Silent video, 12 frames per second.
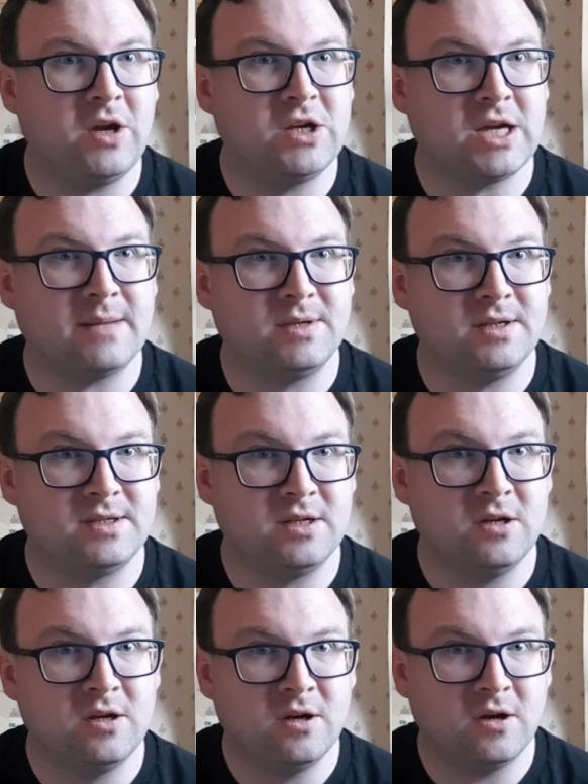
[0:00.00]
chapters
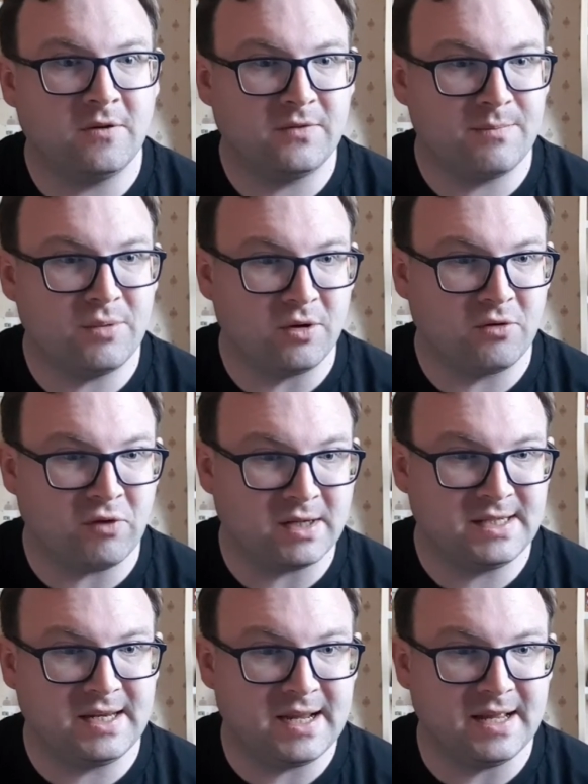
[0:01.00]
of the book, right
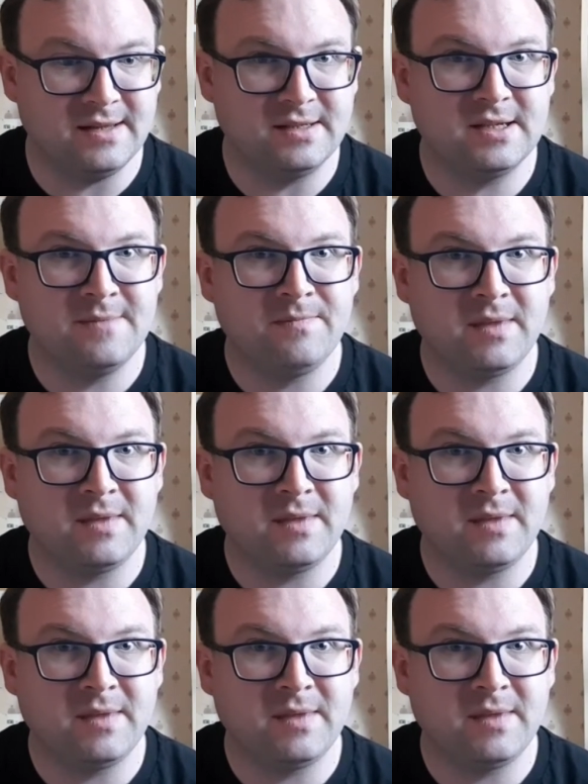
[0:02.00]
at the end.